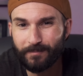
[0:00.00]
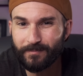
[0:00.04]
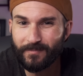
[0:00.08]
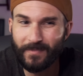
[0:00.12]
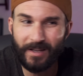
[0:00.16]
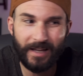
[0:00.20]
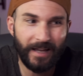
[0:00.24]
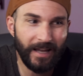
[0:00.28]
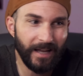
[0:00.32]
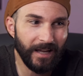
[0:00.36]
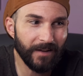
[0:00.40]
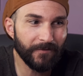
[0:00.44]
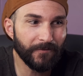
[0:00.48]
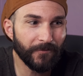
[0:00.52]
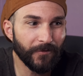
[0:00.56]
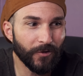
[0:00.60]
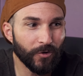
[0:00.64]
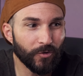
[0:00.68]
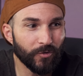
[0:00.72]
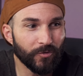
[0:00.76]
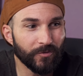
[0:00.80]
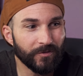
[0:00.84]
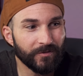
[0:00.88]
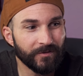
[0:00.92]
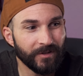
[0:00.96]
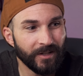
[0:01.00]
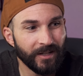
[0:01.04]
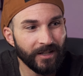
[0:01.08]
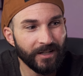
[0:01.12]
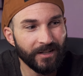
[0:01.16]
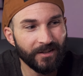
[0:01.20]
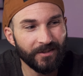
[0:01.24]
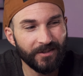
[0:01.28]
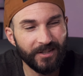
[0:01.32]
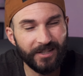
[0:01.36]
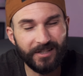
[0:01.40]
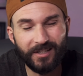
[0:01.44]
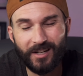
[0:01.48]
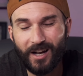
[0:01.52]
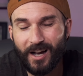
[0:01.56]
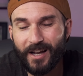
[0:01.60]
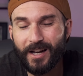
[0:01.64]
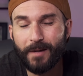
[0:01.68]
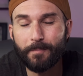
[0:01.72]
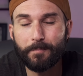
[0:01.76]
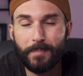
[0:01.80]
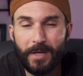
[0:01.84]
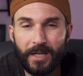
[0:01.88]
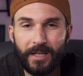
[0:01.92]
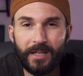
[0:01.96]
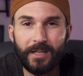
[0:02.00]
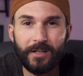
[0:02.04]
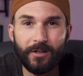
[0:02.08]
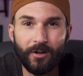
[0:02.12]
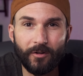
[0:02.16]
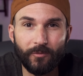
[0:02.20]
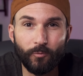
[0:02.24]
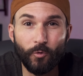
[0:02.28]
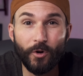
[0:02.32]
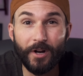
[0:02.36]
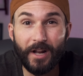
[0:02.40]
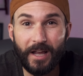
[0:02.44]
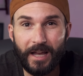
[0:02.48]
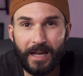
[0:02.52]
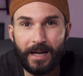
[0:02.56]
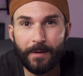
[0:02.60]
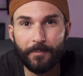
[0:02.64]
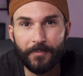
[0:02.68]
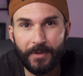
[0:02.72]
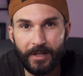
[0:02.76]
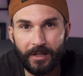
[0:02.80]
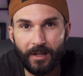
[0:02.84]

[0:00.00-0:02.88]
headphone that's kind of picky on what amp they